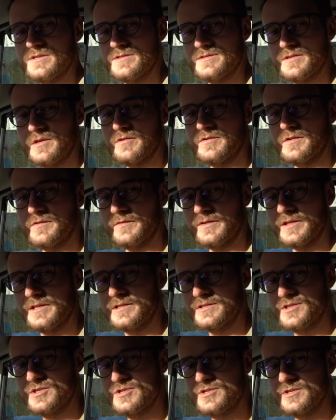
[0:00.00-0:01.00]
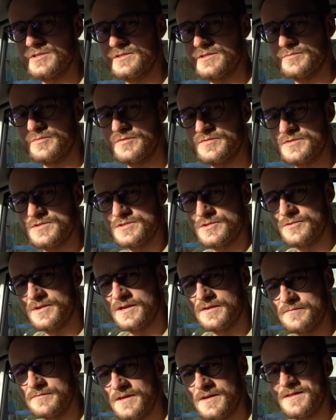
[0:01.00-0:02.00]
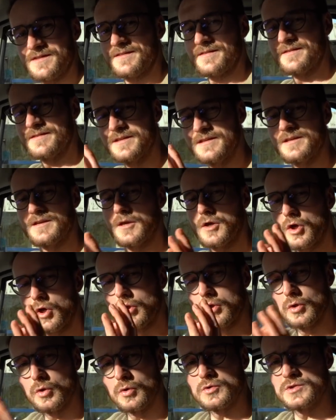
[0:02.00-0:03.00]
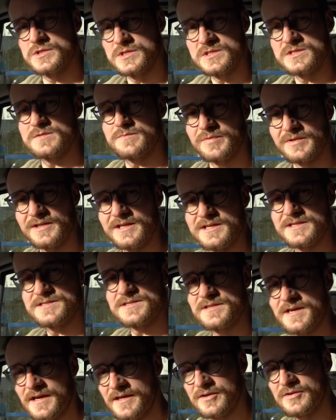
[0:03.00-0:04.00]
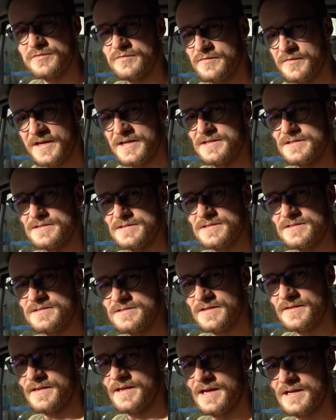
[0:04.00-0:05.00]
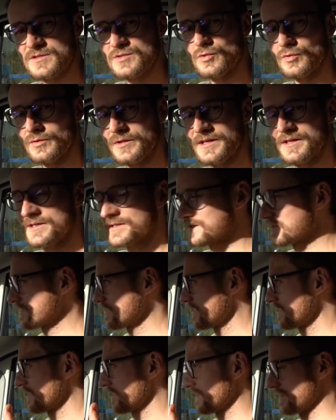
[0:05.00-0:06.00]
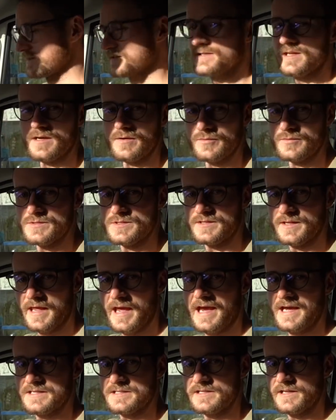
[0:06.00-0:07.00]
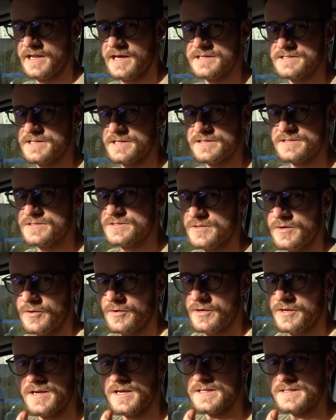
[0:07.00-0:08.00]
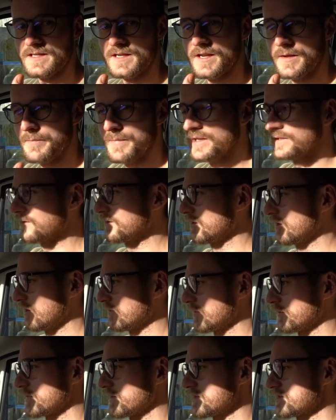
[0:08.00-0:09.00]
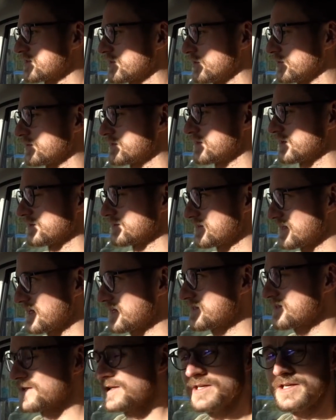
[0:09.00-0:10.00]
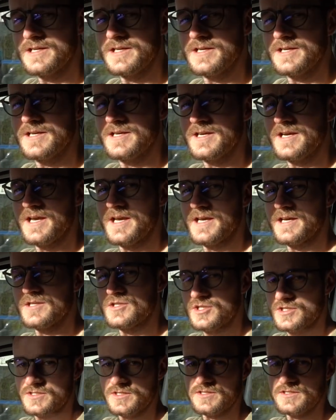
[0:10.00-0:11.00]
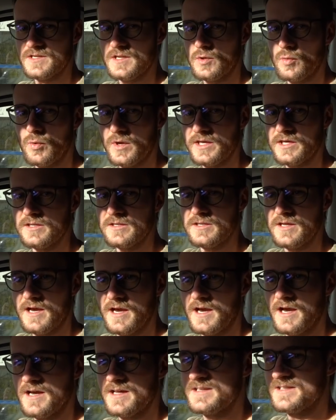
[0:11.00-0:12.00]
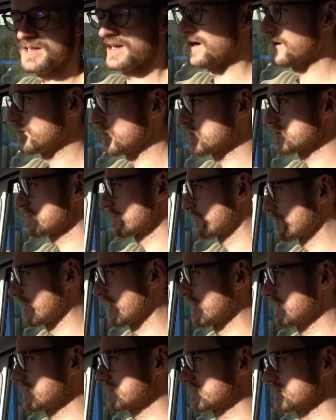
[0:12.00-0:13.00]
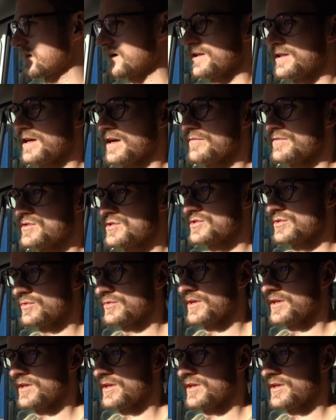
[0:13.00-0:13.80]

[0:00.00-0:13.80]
south of the Lake District, and we've just arrived at the closest place that I could find to the actual lakes that sells gas and has it in stock. It's in the middle of a place called Elddis, just outside of Wigan, and I'm not surprised that they haven't sold